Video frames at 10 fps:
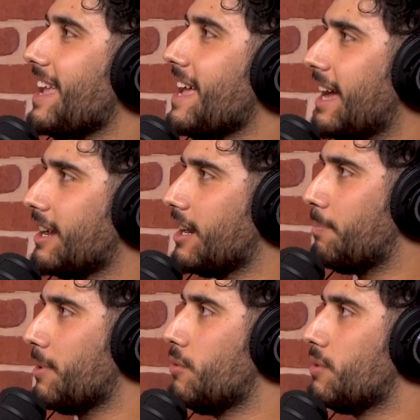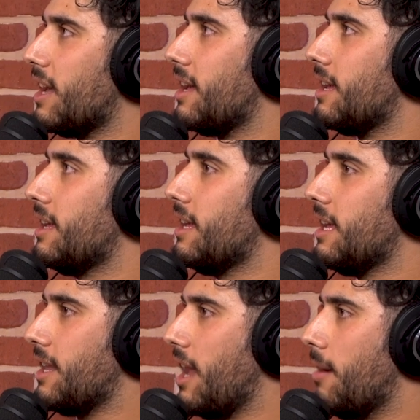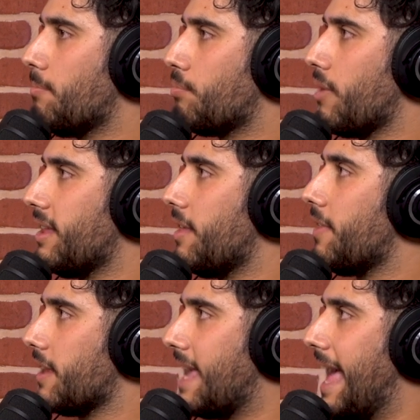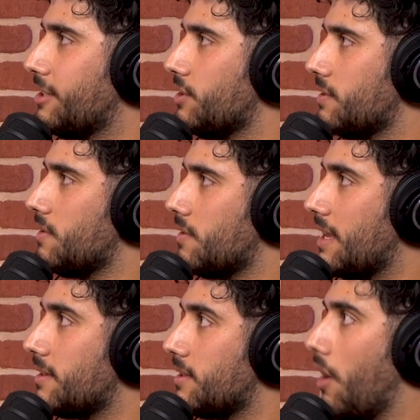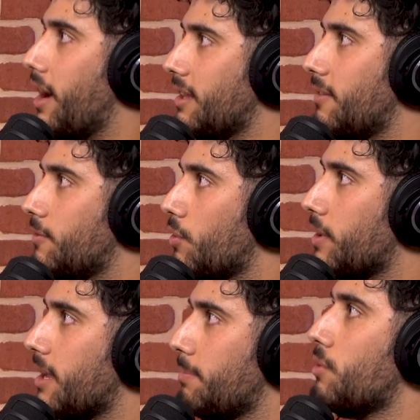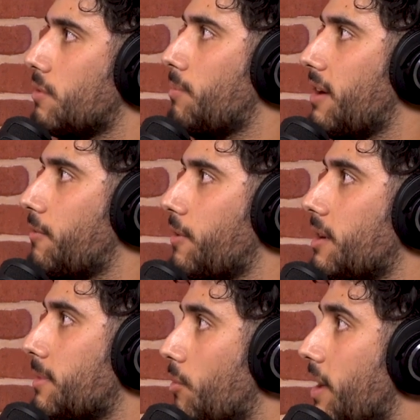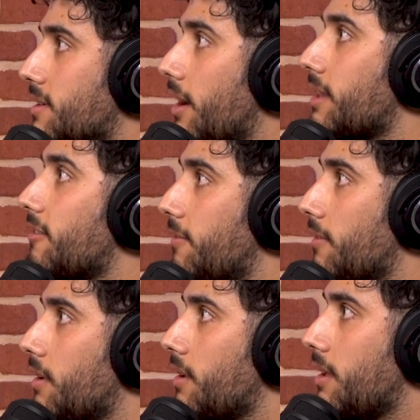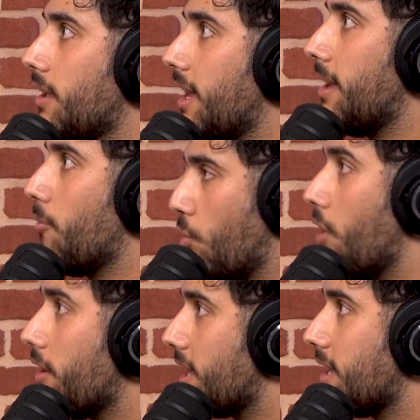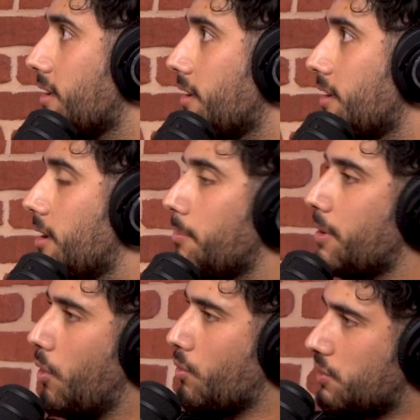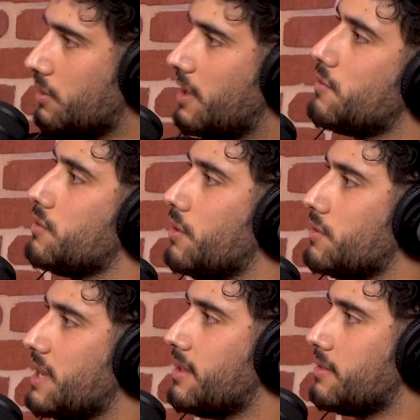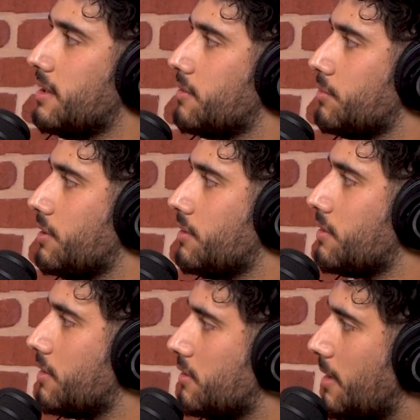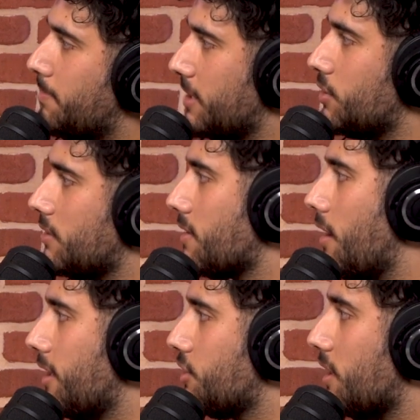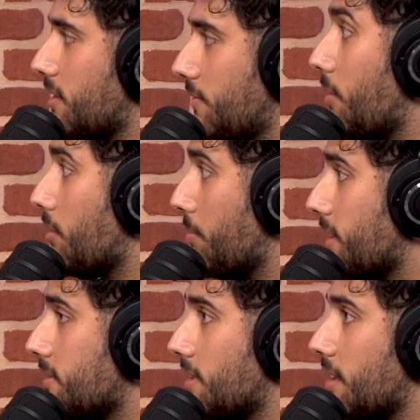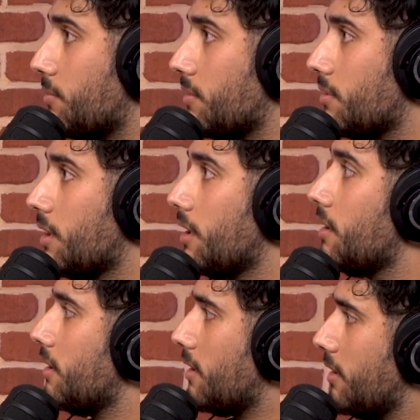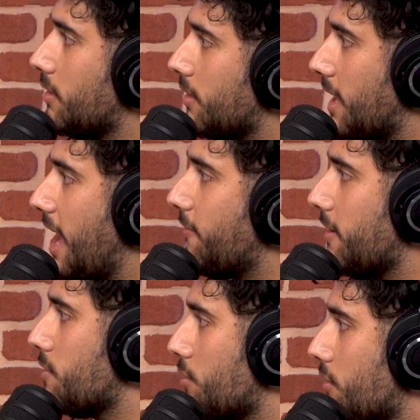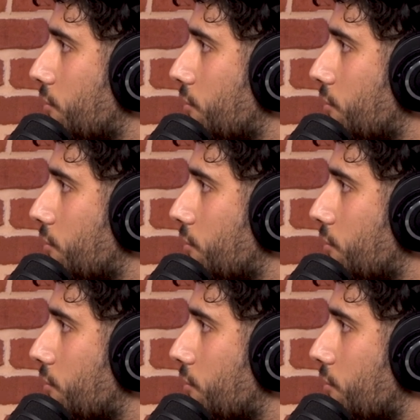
How can I build an umbrella that catches the things that I love doing and builds my freedom in the ways I love working, but also gives you those outsized returns? Because I bet you there's a high chance, if I were to break this down with you, the cafe is what you've